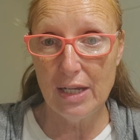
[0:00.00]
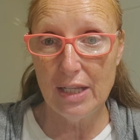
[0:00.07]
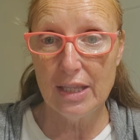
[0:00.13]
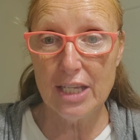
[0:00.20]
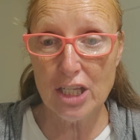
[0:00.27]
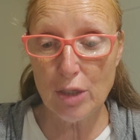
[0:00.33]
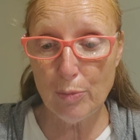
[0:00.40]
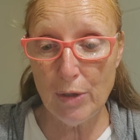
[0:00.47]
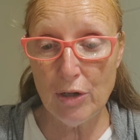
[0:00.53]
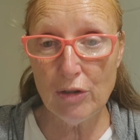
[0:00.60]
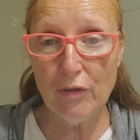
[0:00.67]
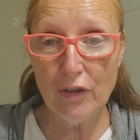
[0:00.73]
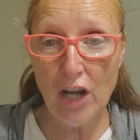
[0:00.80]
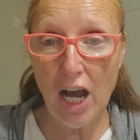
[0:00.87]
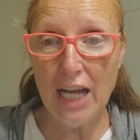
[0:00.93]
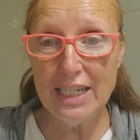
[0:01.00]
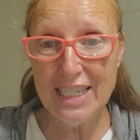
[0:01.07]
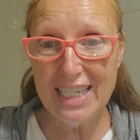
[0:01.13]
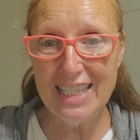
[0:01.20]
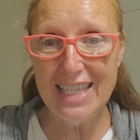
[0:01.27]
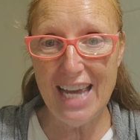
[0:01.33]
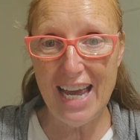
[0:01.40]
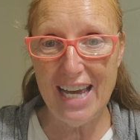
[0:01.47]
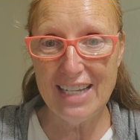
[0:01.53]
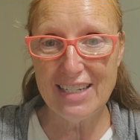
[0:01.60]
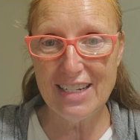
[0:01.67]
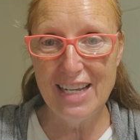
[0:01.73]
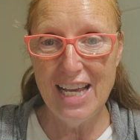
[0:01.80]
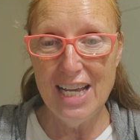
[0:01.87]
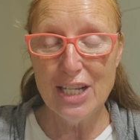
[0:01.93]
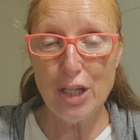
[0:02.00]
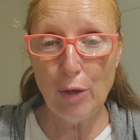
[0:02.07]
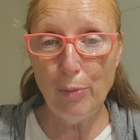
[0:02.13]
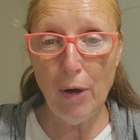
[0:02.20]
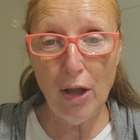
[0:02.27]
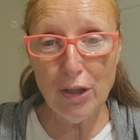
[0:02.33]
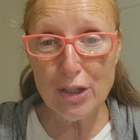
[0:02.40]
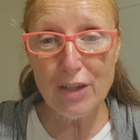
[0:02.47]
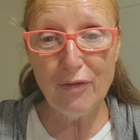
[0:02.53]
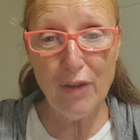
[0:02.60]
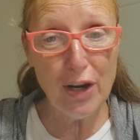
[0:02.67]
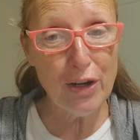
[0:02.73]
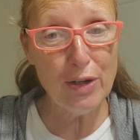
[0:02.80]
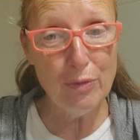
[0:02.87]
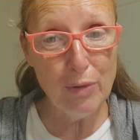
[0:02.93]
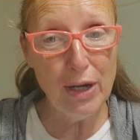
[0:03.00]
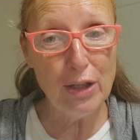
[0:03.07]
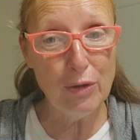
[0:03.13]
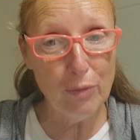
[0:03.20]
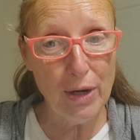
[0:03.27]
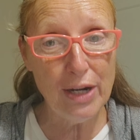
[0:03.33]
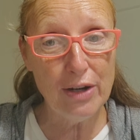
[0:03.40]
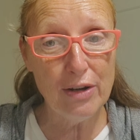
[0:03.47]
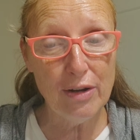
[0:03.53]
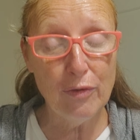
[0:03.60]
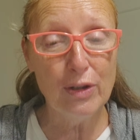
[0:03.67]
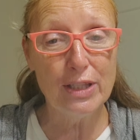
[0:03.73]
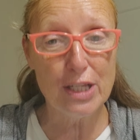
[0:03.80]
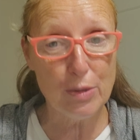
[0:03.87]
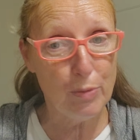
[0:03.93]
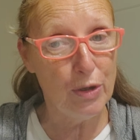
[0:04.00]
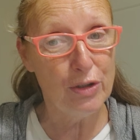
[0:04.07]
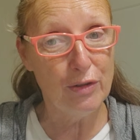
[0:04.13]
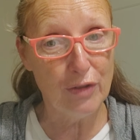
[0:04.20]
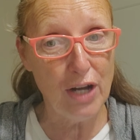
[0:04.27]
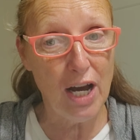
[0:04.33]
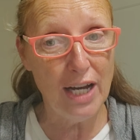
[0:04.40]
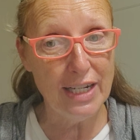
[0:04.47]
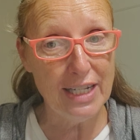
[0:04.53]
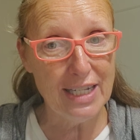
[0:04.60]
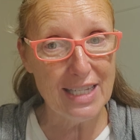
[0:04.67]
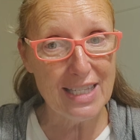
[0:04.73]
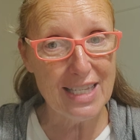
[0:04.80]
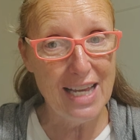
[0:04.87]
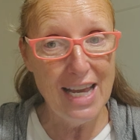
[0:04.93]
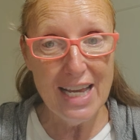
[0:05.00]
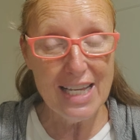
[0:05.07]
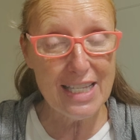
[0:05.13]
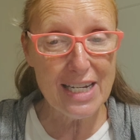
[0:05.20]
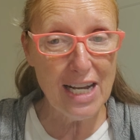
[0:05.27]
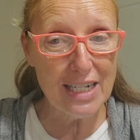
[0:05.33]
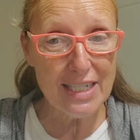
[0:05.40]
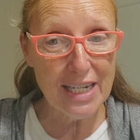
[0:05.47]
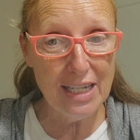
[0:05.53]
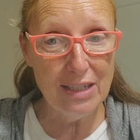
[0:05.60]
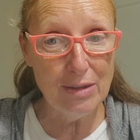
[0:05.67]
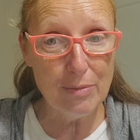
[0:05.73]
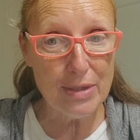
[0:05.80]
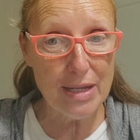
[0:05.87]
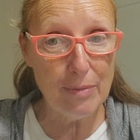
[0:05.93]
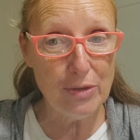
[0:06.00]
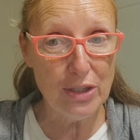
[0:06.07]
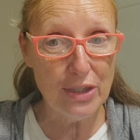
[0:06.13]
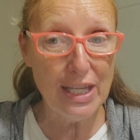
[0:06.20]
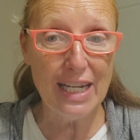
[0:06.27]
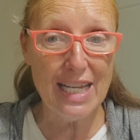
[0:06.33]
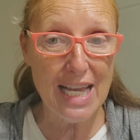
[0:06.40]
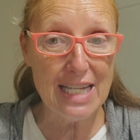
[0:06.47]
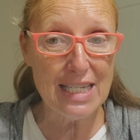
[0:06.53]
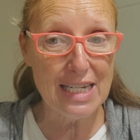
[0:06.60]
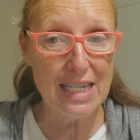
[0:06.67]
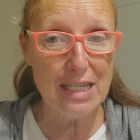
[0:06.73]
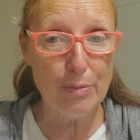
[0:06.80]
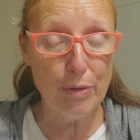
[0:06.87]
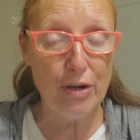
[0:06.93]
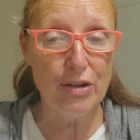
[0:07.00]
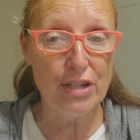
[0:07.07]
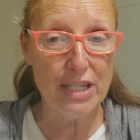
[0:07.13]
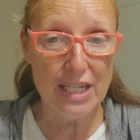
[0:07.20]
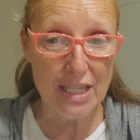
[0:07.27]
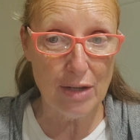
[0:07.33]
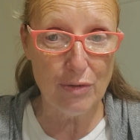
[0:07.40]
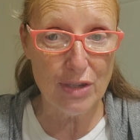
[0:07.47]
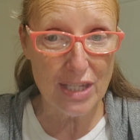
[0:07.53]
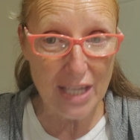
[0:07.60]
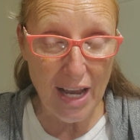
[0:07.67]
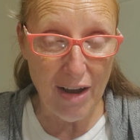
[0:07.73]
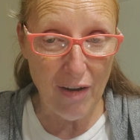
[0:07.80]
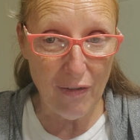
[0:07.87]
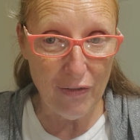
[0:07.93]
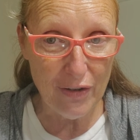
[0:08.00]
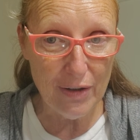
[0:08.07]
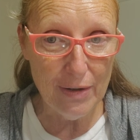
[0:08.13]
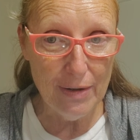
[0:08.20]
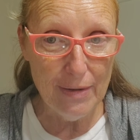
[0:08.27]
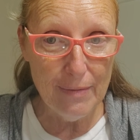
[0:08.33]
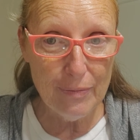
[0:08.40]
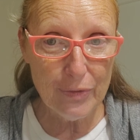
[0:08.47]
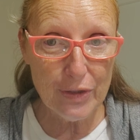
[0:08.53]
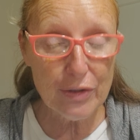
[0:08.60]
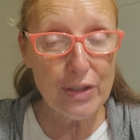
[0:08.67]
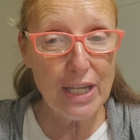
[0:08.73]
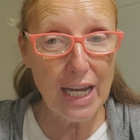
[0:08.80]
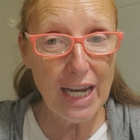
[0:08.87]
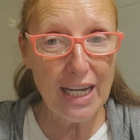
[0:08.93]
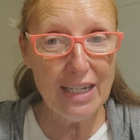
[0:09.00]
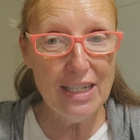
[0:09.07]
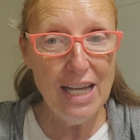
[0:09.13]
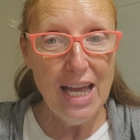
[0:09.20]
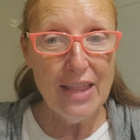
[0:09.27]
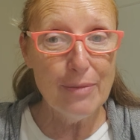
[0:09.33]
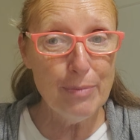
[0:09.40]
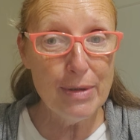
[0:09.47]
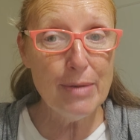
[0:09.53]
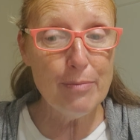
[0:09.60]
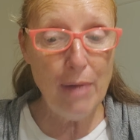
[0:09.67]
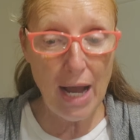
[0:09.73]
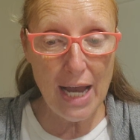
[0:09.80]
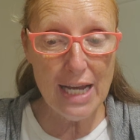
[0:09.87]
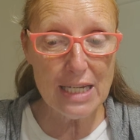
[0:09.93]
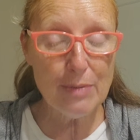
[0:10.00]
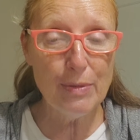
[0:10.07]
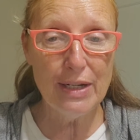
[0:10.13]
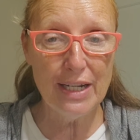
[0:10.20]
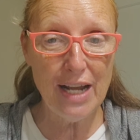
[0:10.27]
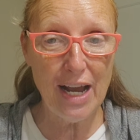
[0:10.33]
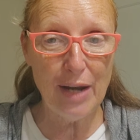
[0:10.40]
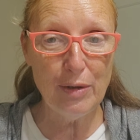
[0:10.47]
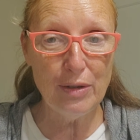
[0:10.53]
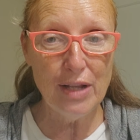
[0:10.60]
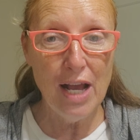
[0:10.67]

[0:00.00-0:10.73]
The Spirit of God did that. So Paul is very well aware of what the Spirit of God is. He's not telling them something that he hasn't experienced his own self. Okay. My husband and I,